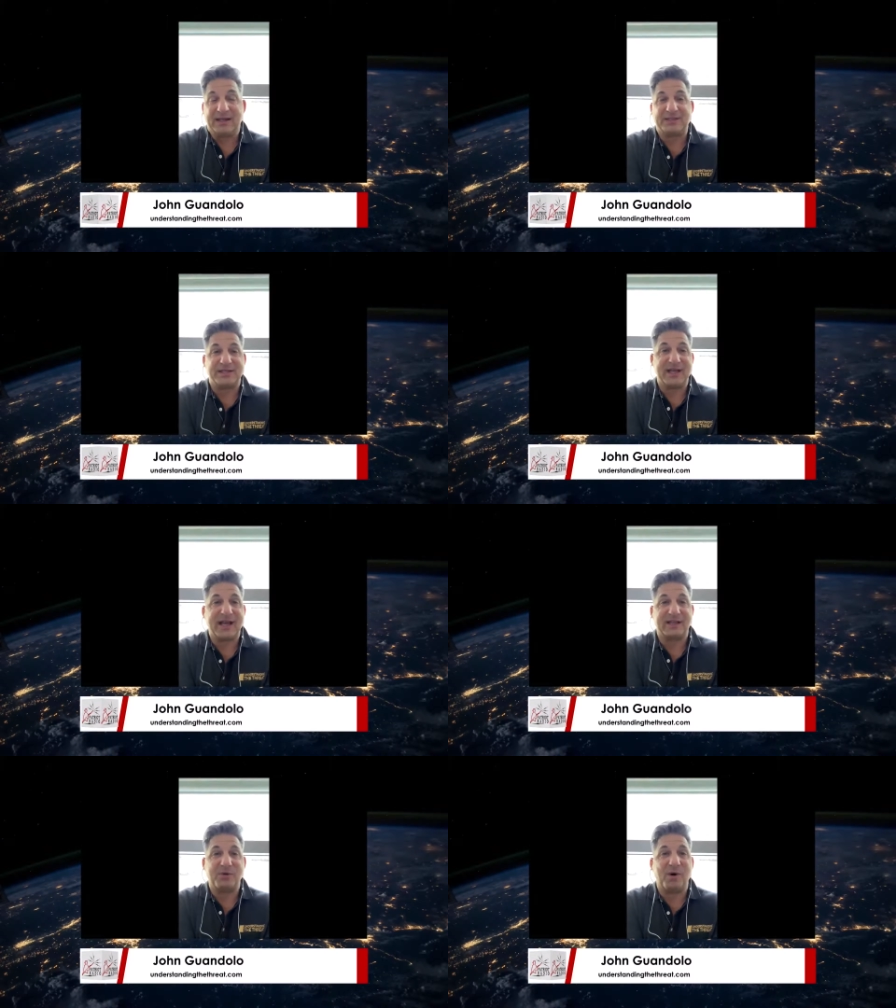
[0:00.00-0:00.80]
That's
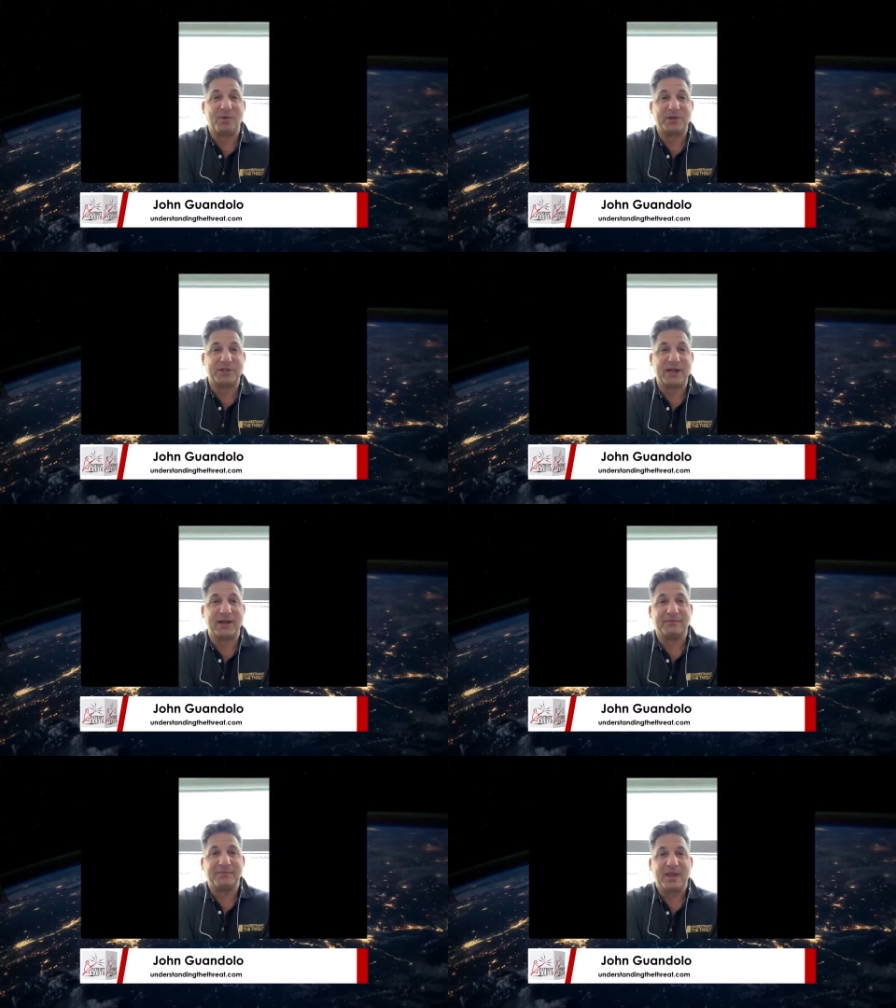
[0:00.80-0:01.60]
exactly what we're
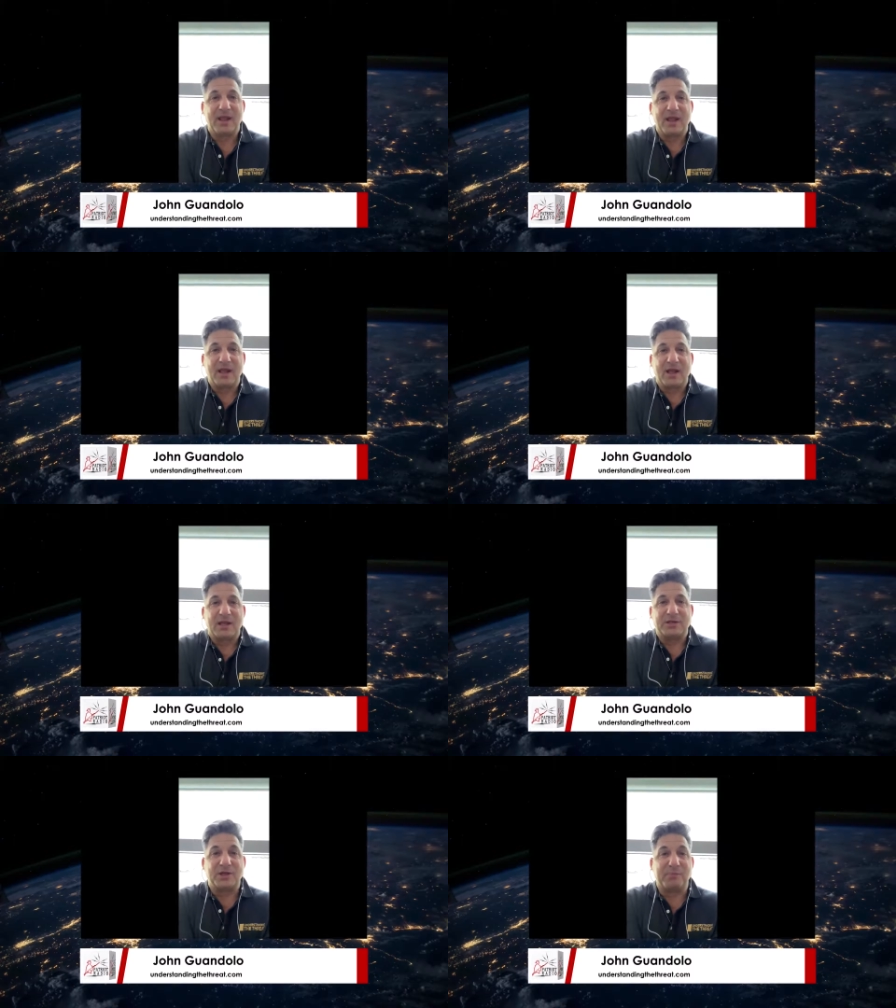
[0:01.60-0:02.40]
seeing,
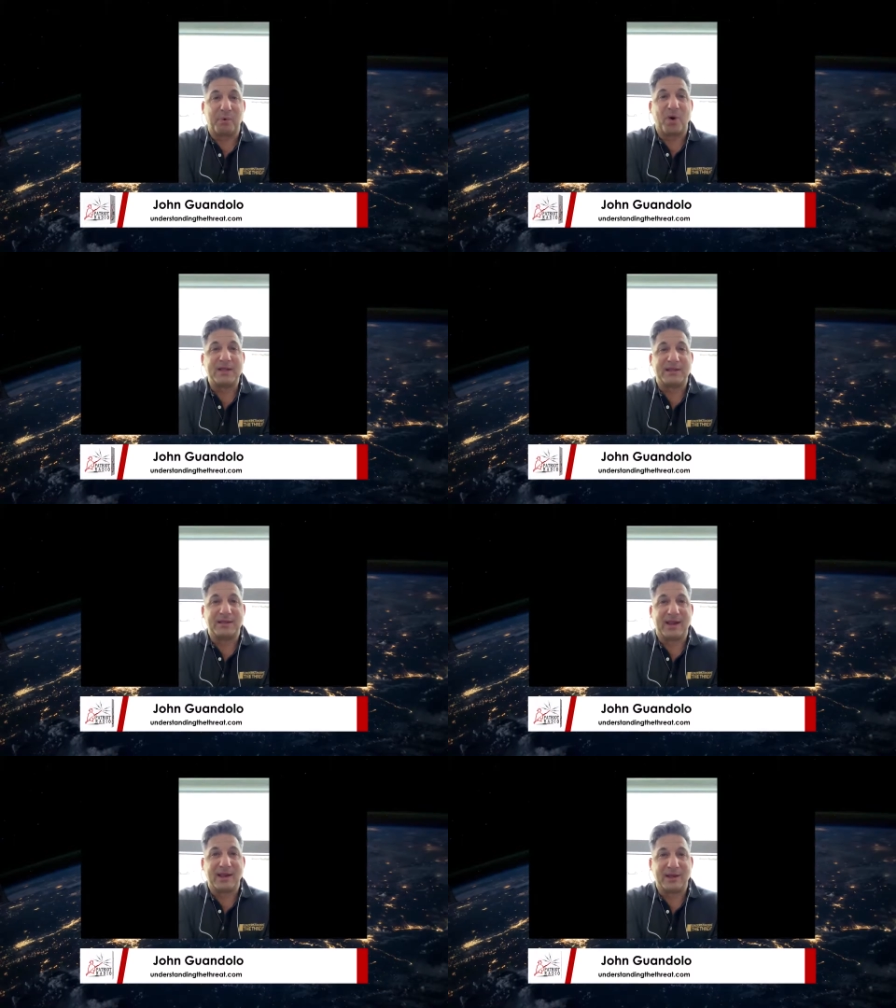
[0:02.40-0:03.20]
to the point
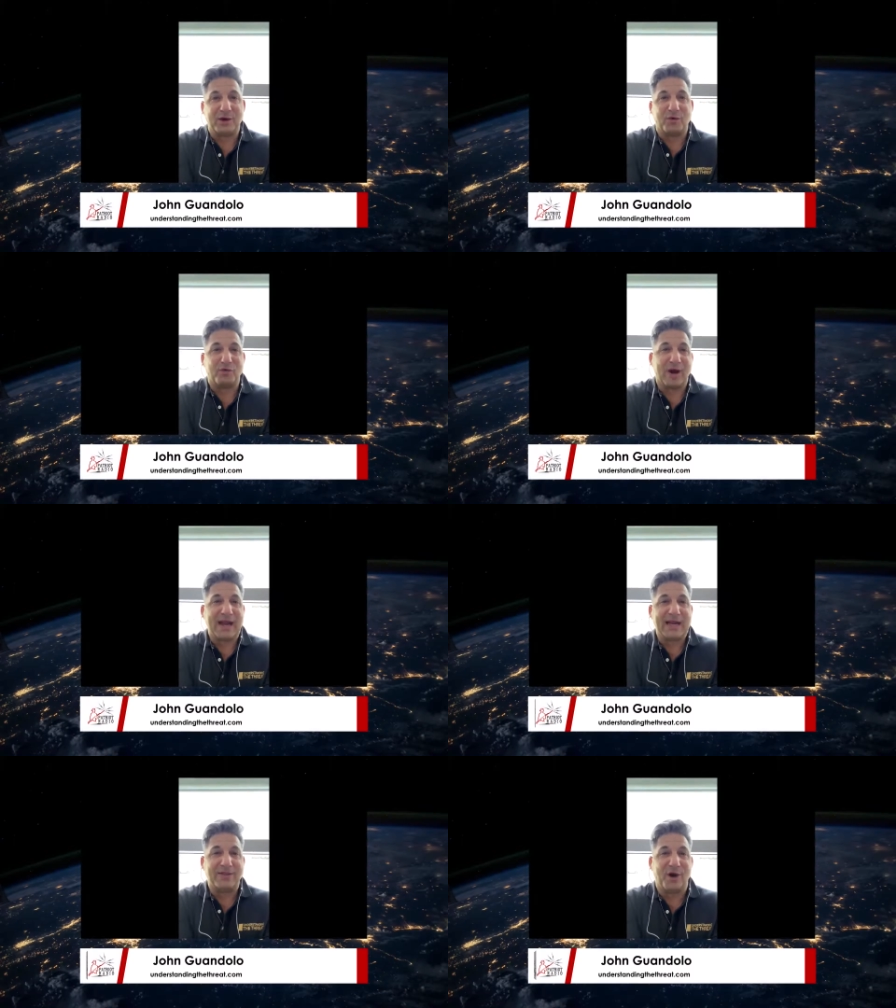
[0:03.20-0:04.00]
that they,
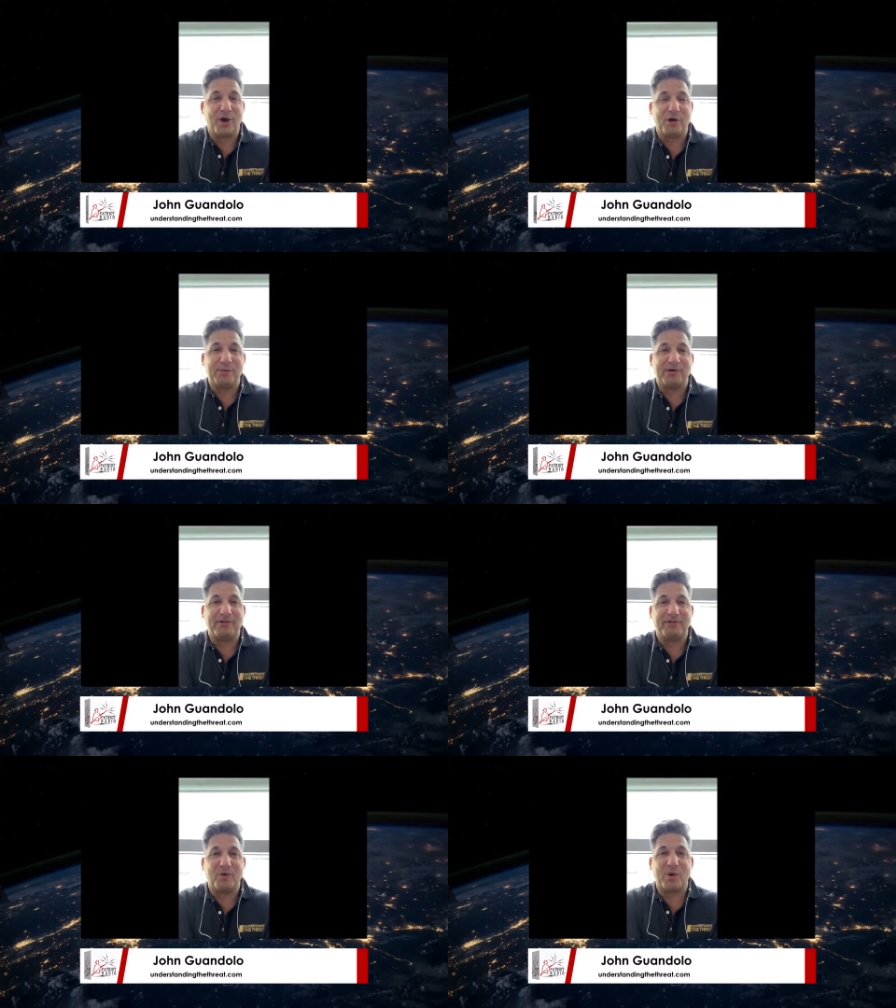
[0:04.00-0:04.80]
raided the home
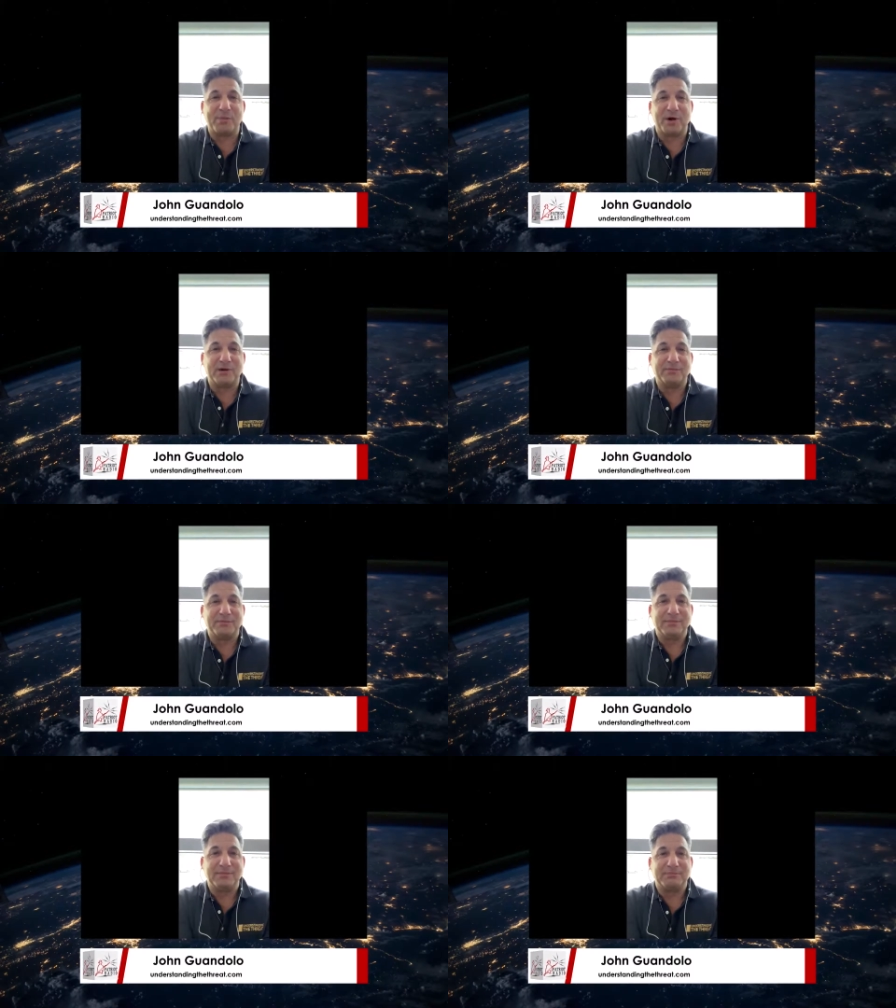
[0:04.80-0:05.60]
of a former
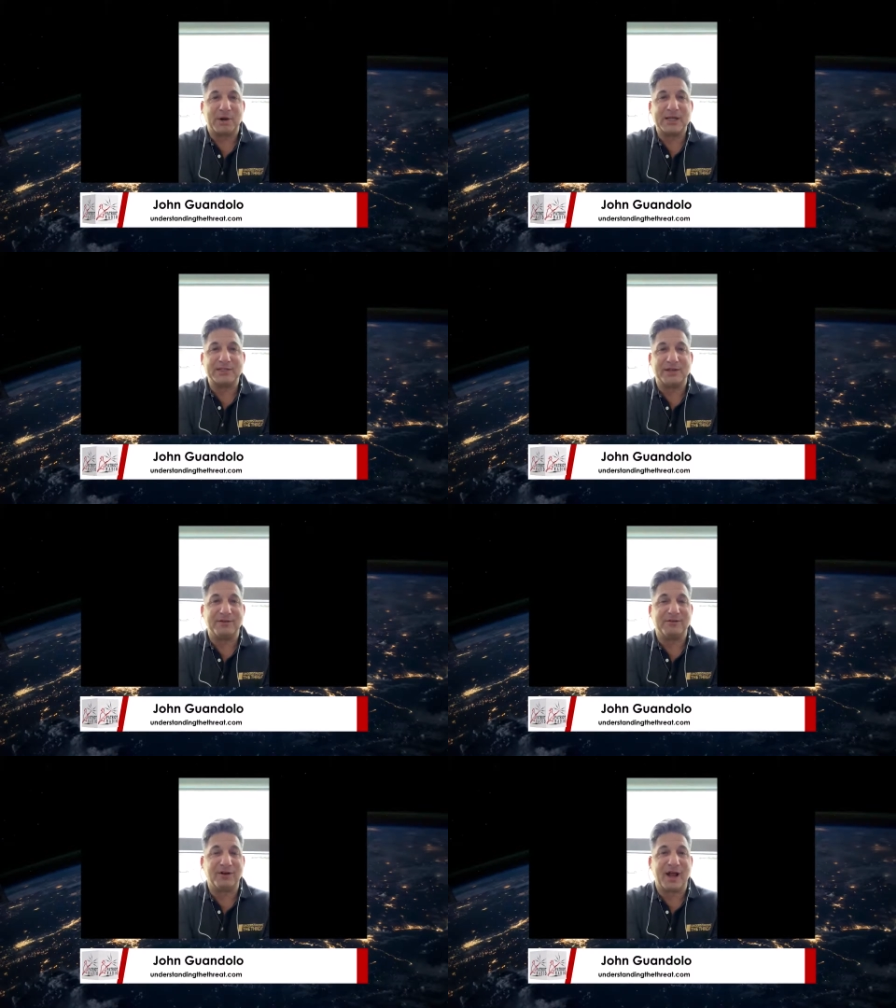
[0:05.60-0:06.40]

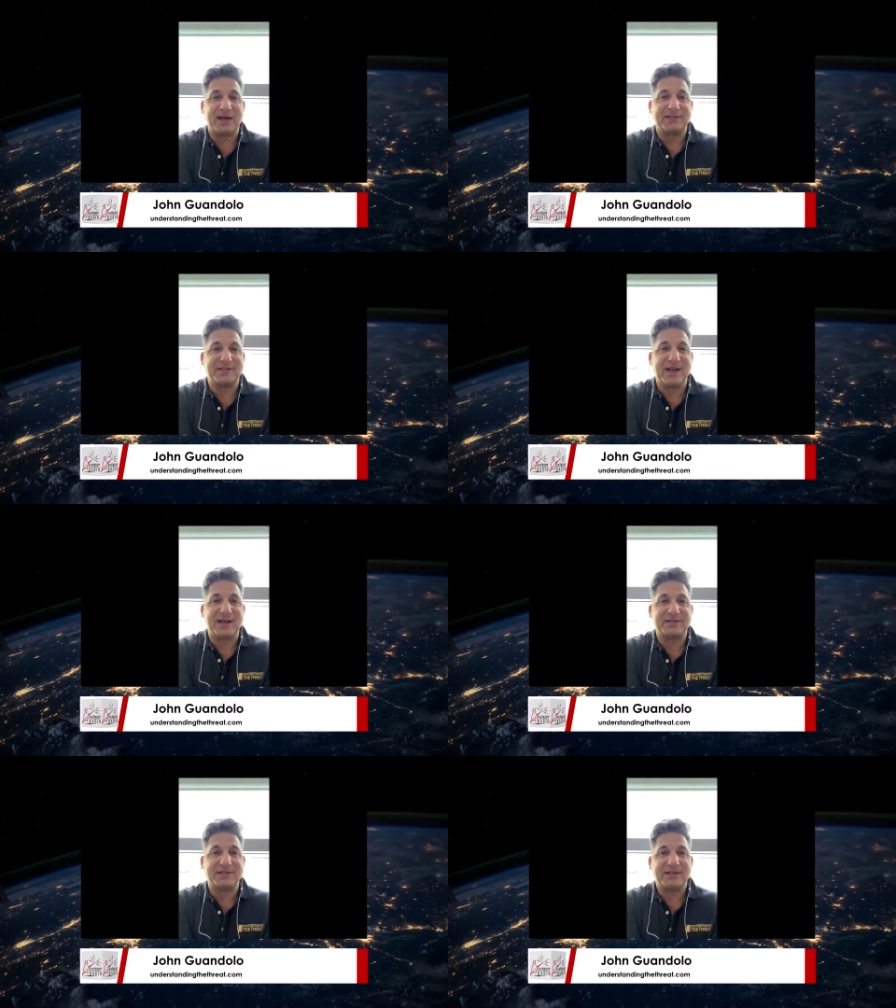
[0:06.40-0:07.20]
president of the United
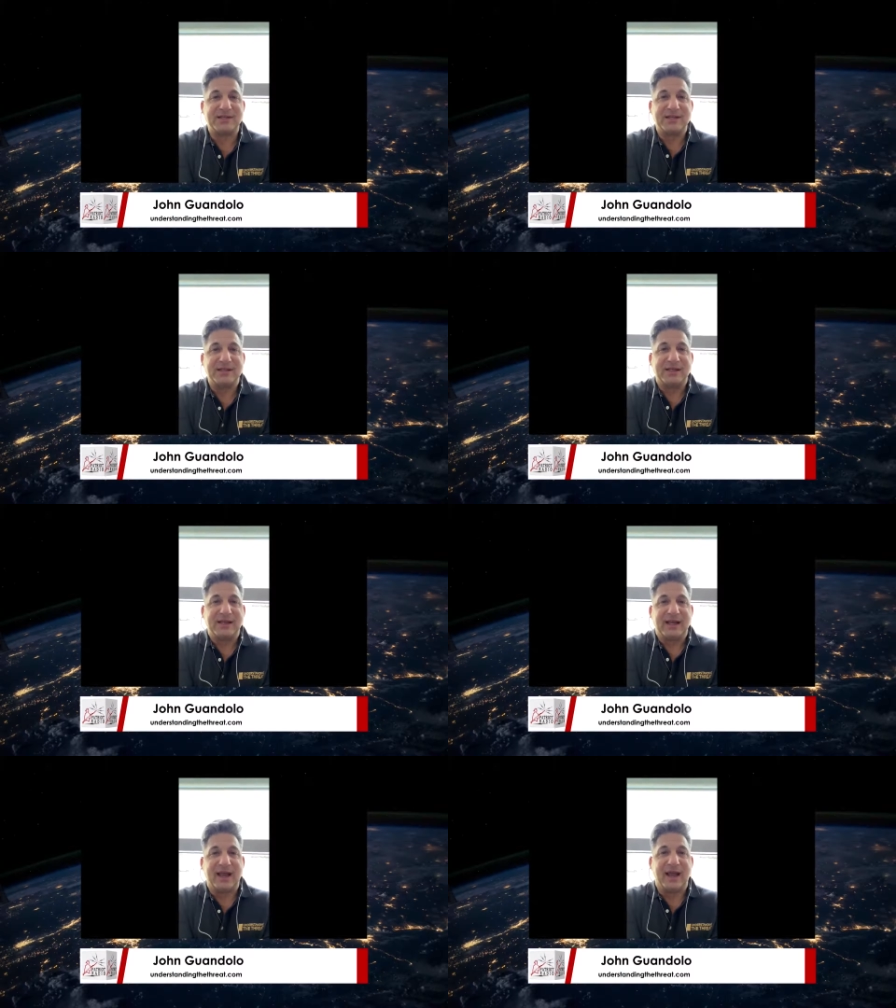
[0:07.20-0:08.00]
States.
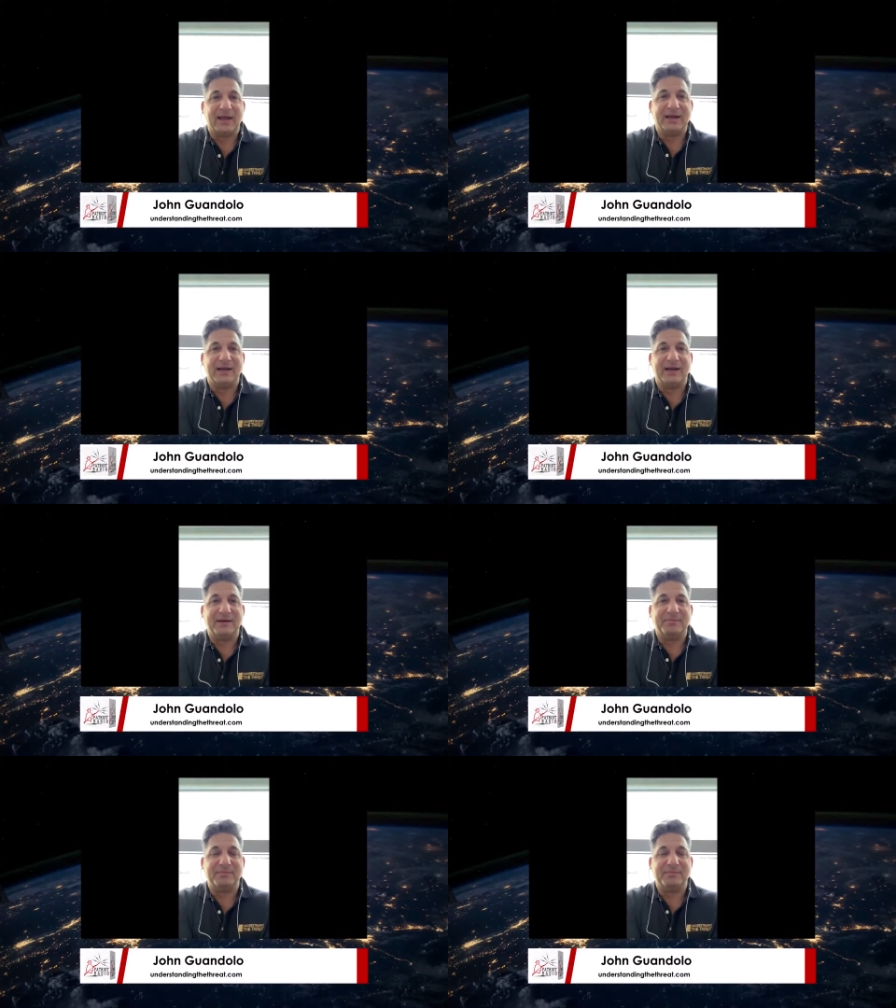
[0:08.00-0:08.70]
And